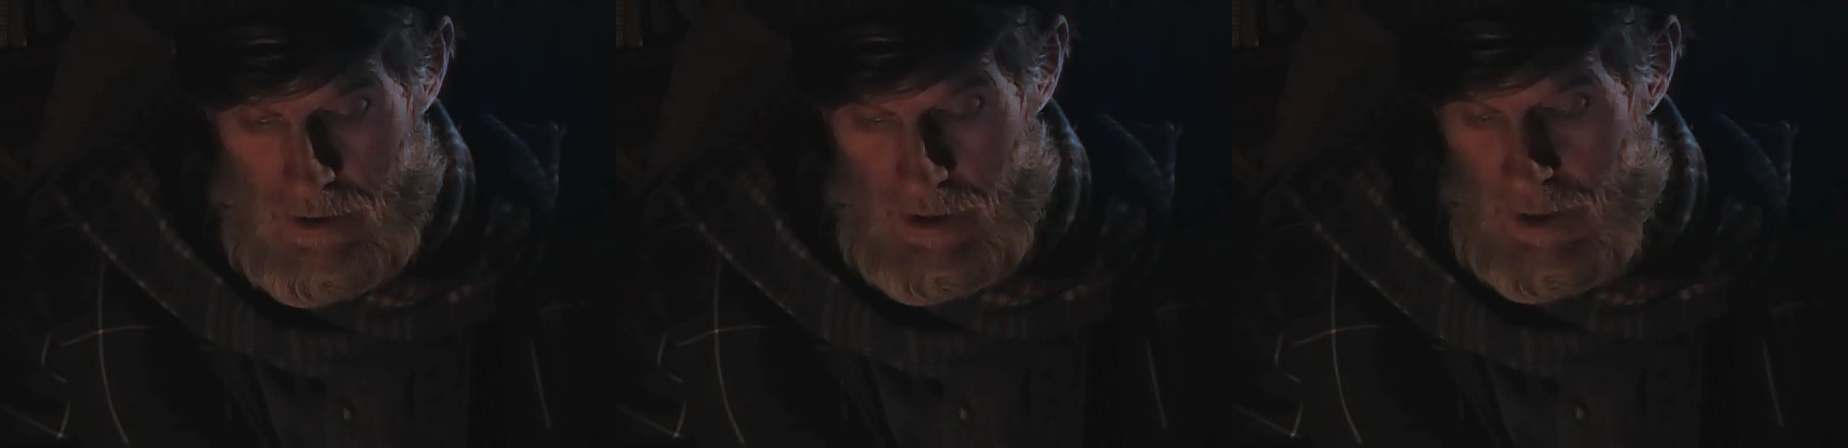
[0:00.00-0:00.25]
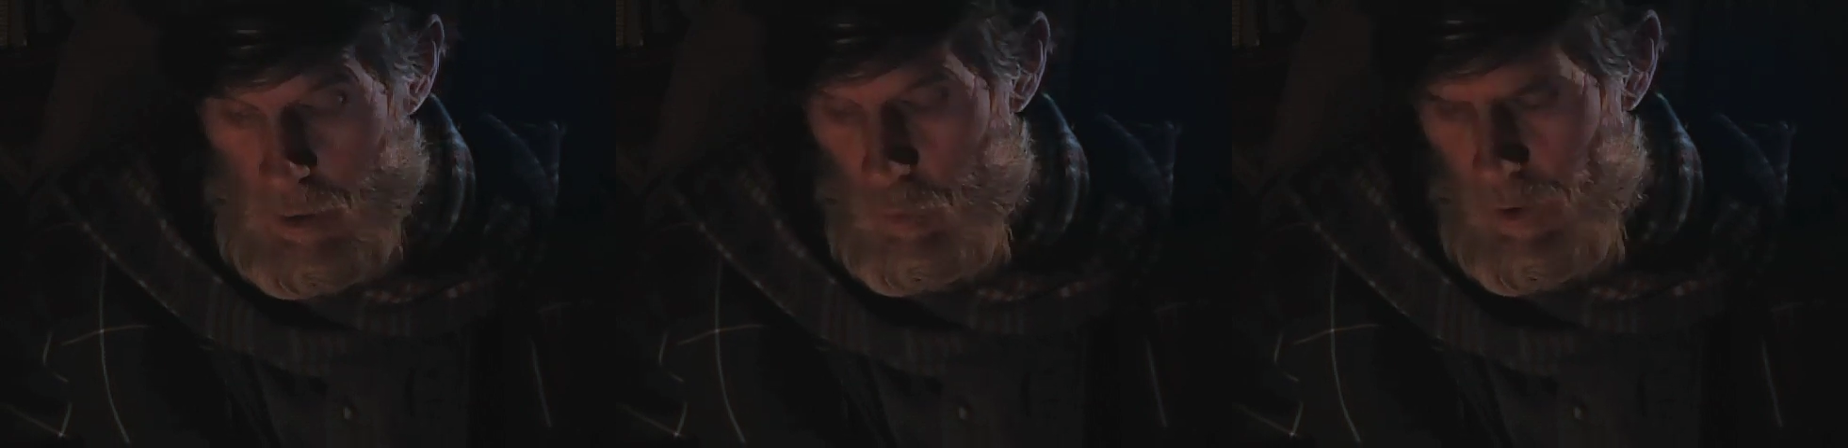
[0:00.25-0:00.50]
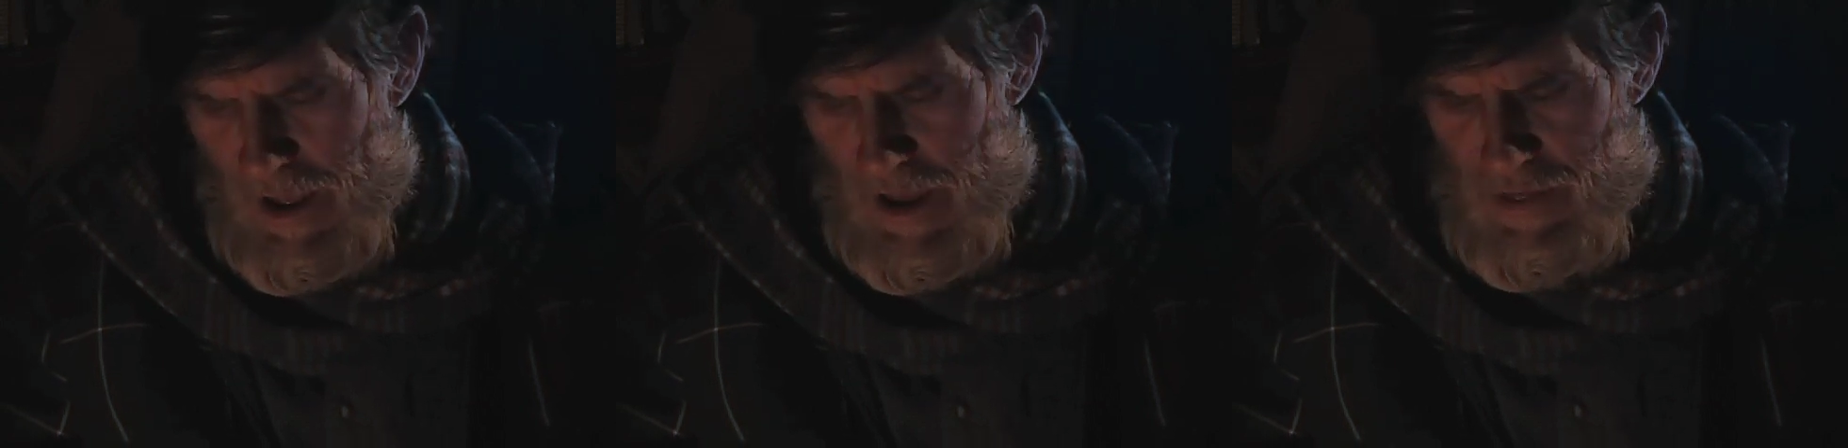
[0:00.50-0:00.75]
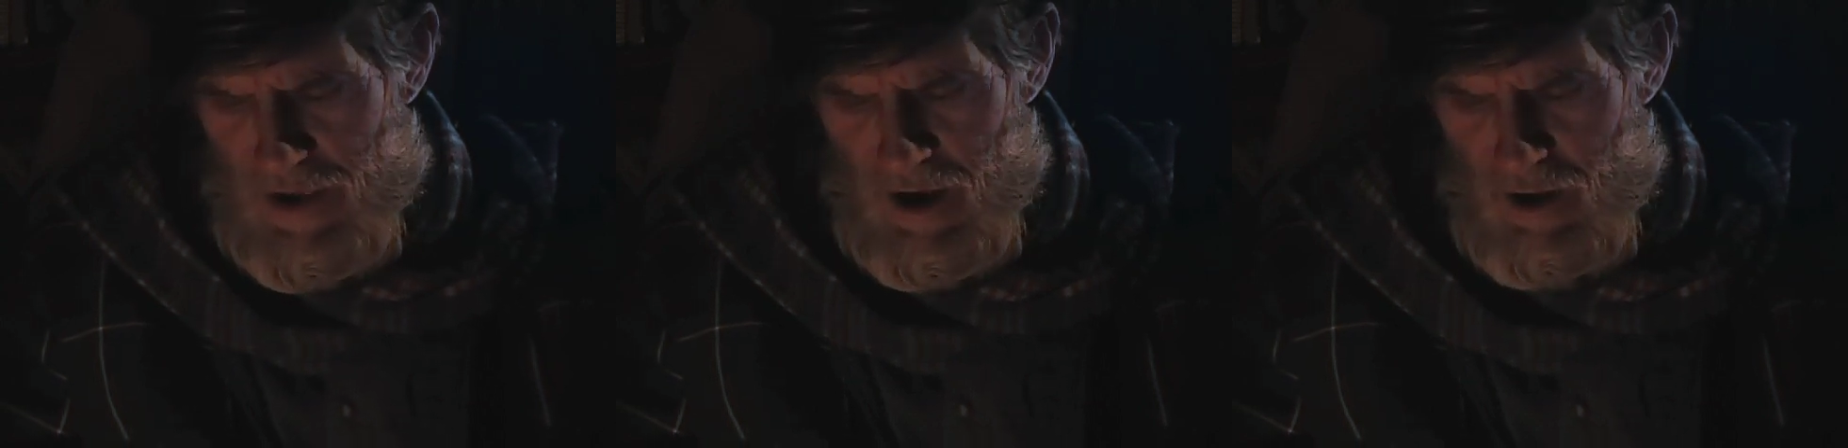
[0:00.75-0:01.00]
and away
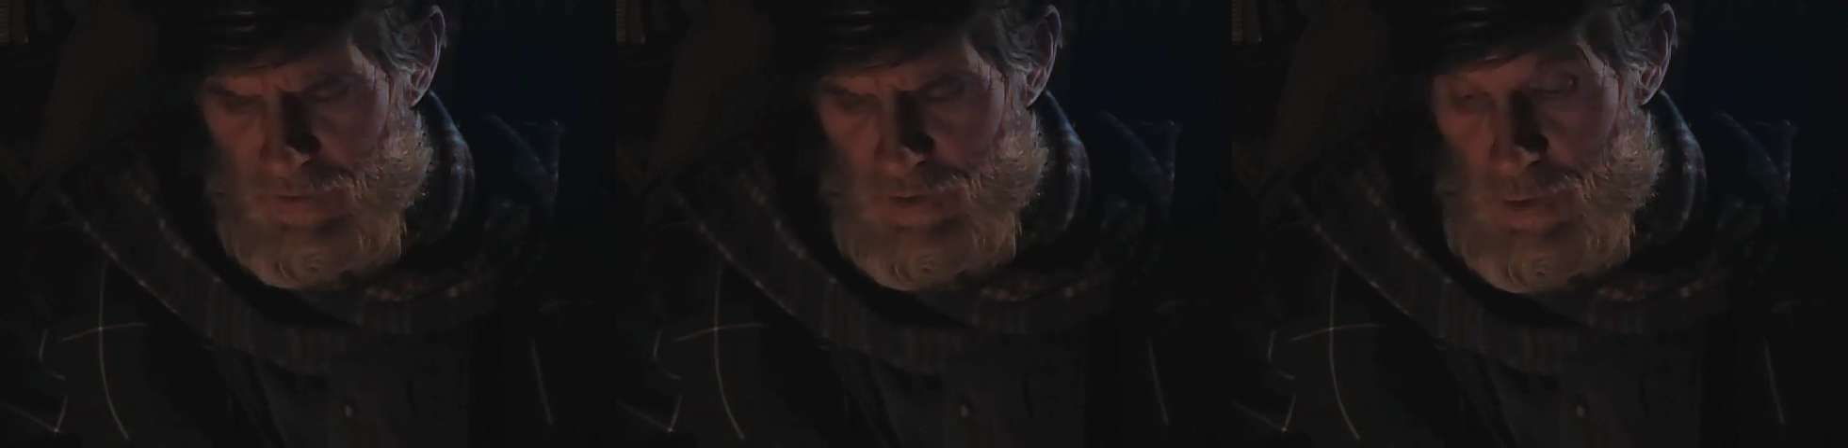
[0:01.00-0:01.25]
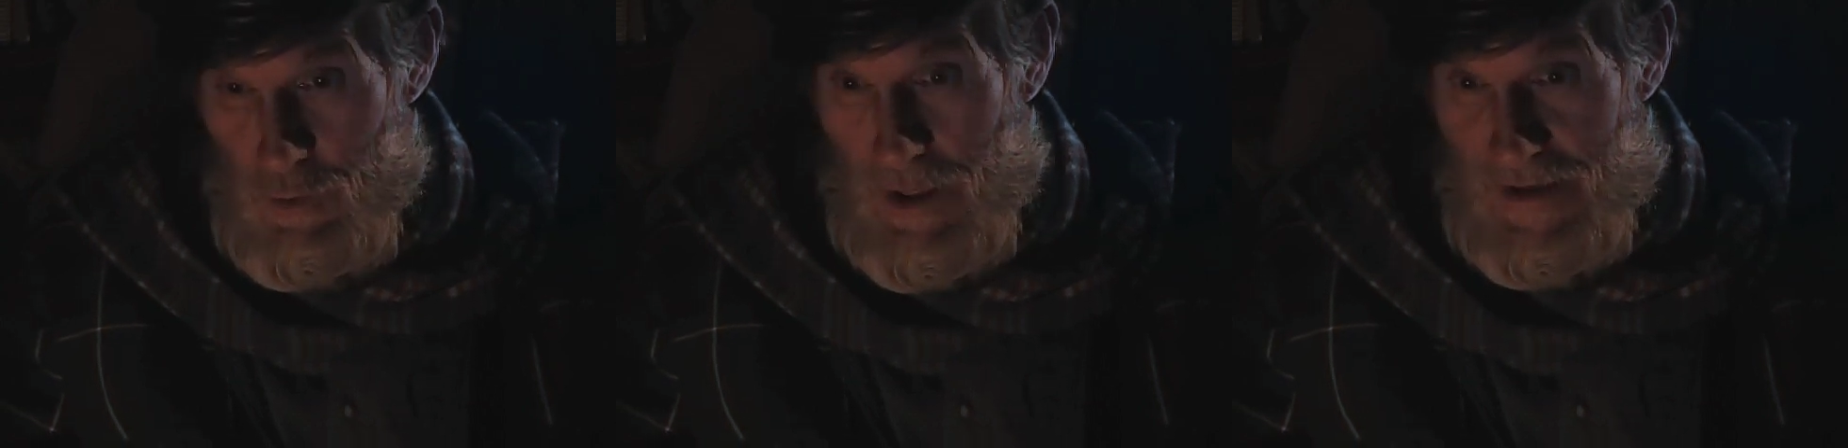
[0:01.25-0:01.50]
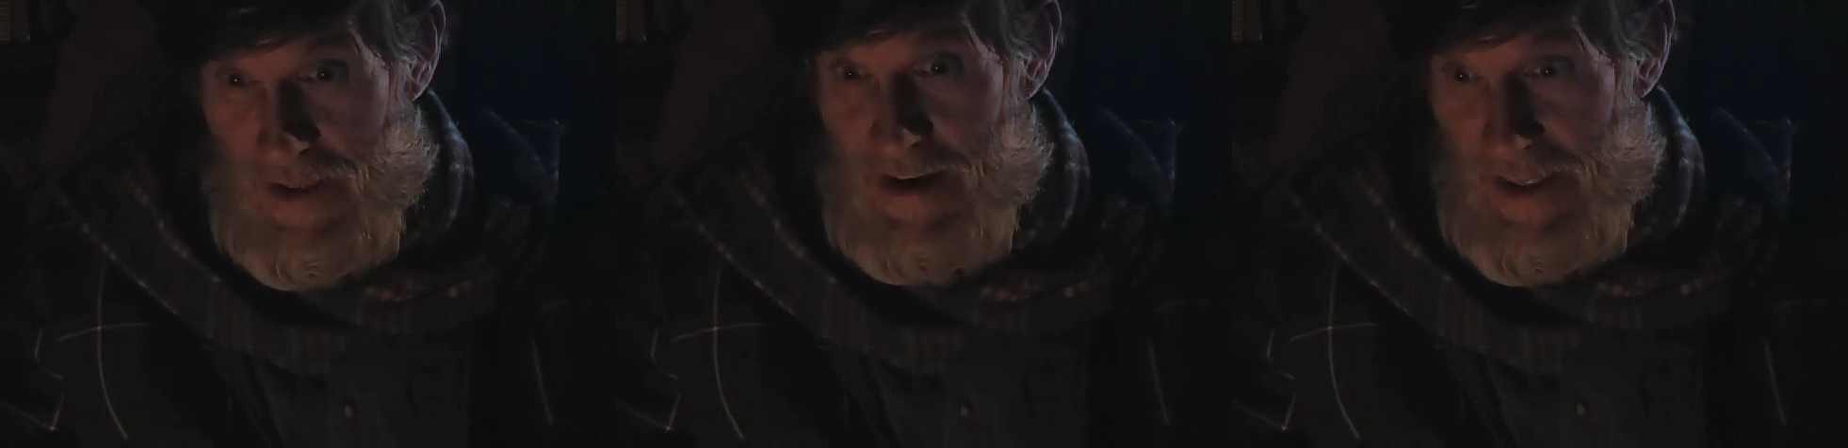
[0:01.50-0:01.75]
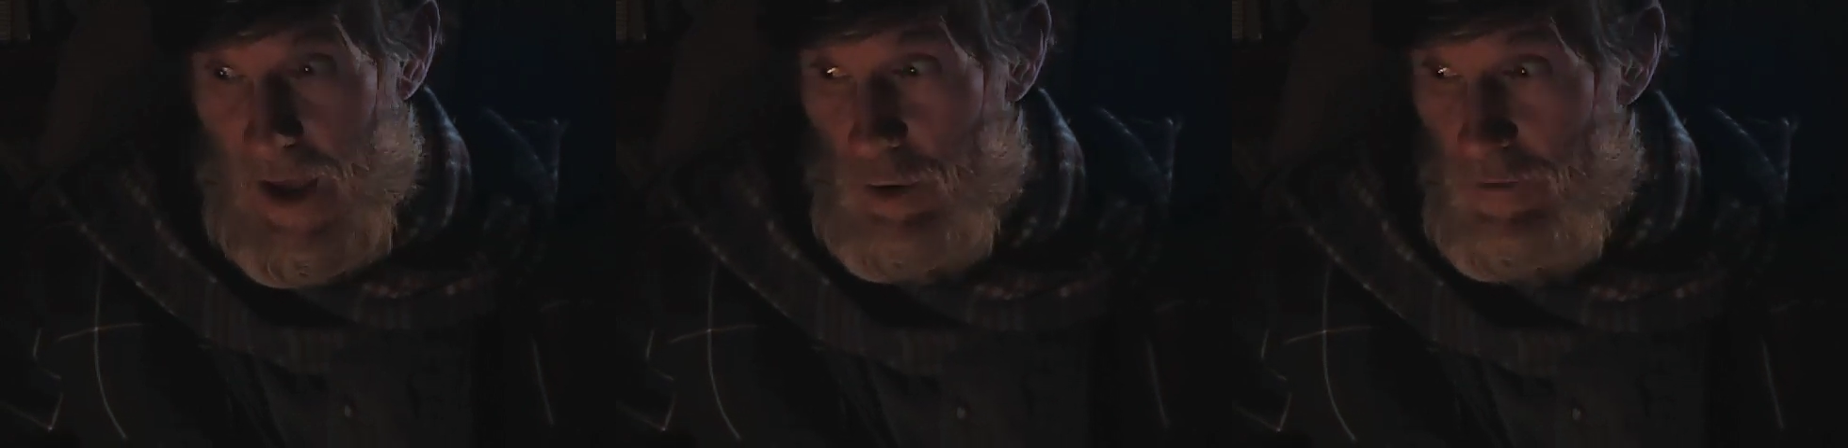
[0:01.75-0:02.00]
they all flew like the
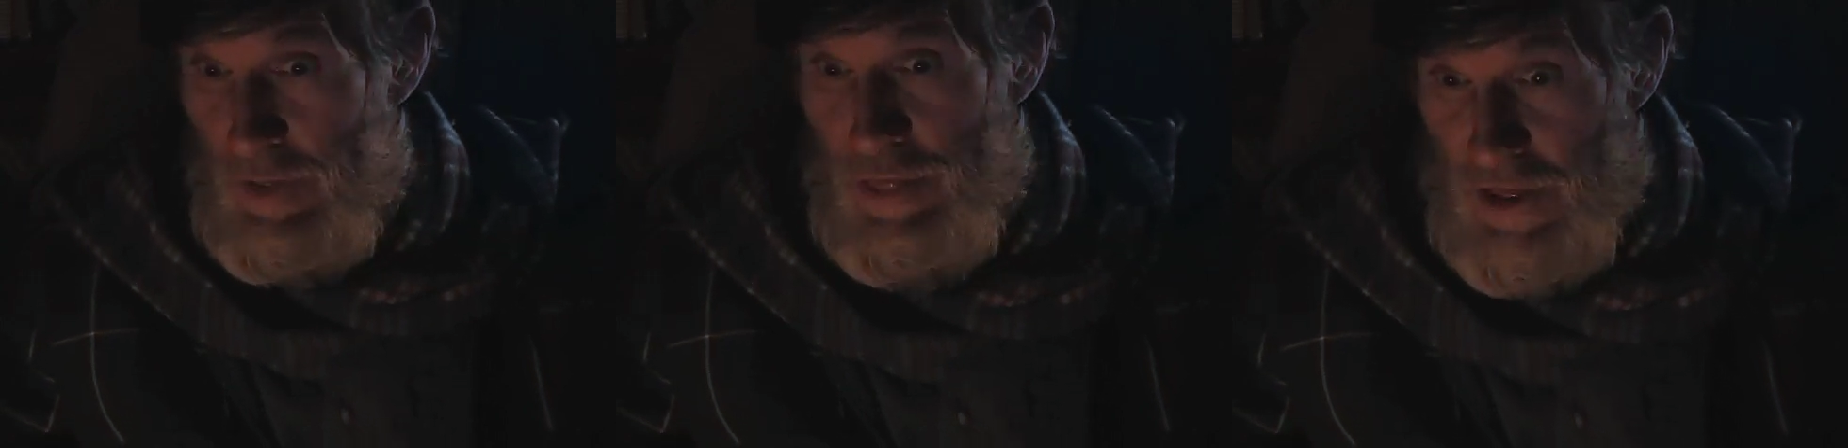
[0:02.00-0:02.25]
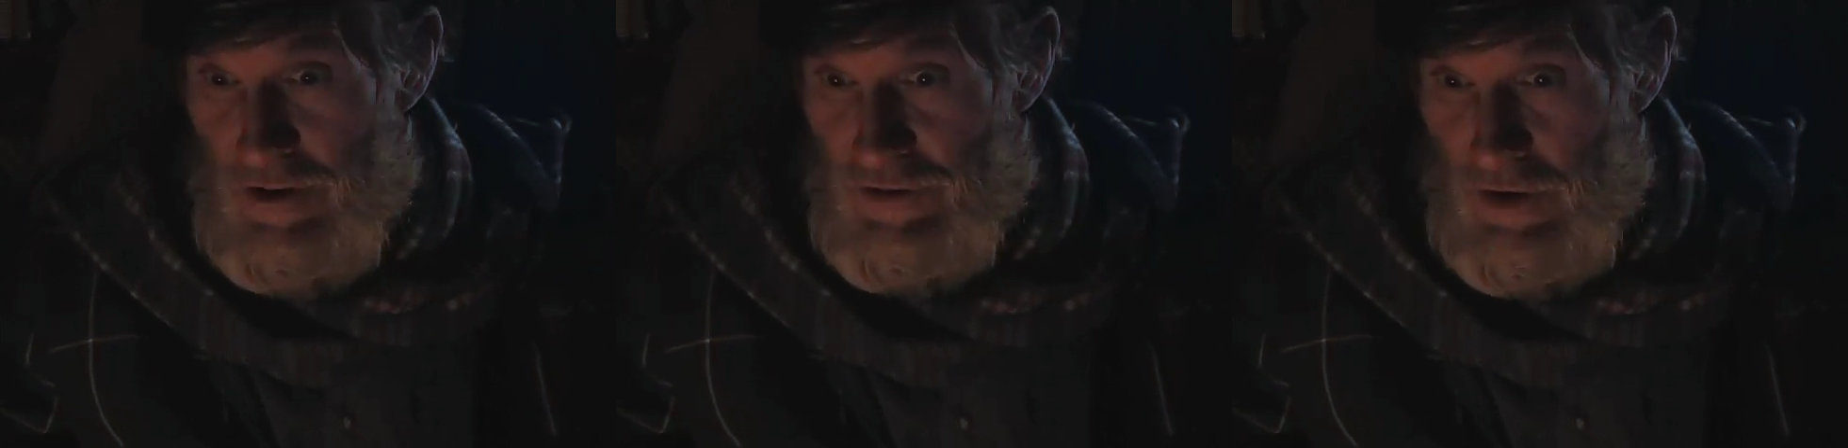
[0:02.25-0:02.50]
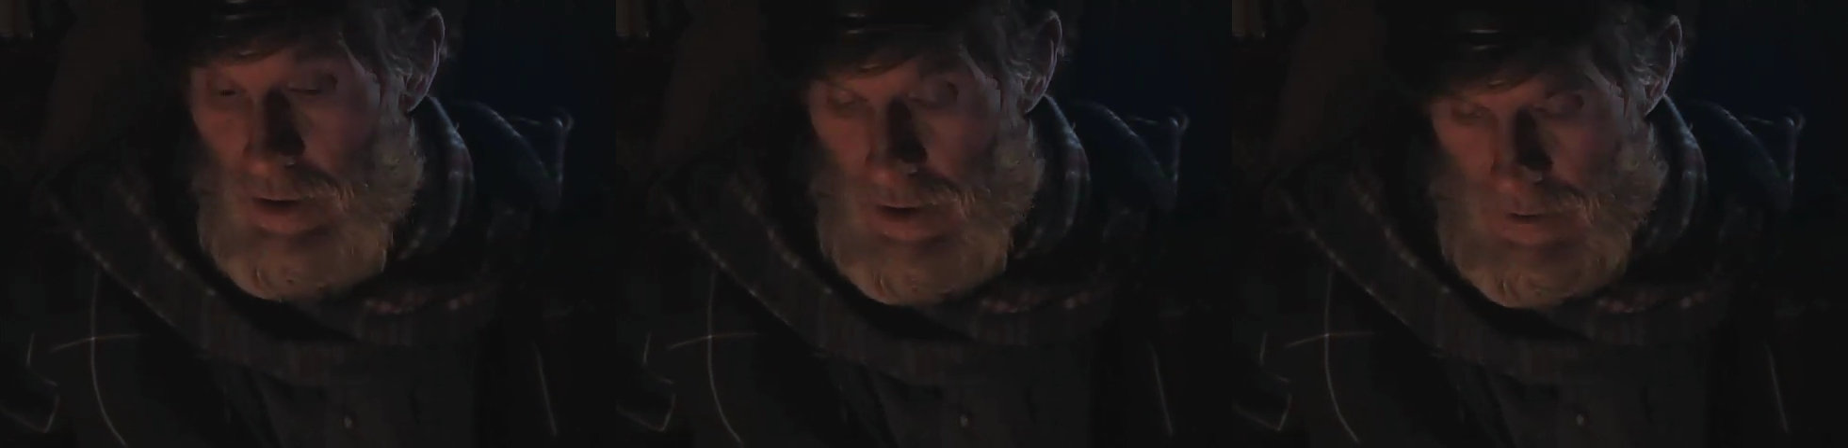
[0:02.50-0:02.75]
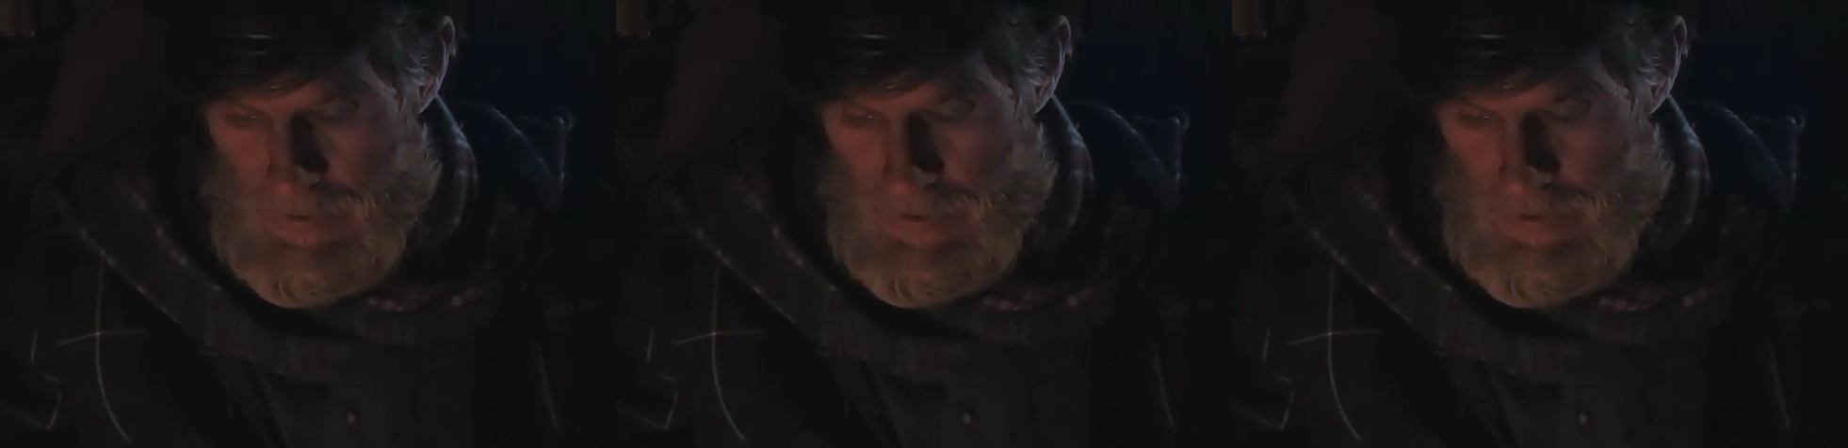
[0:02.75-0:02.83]
down of a thistle.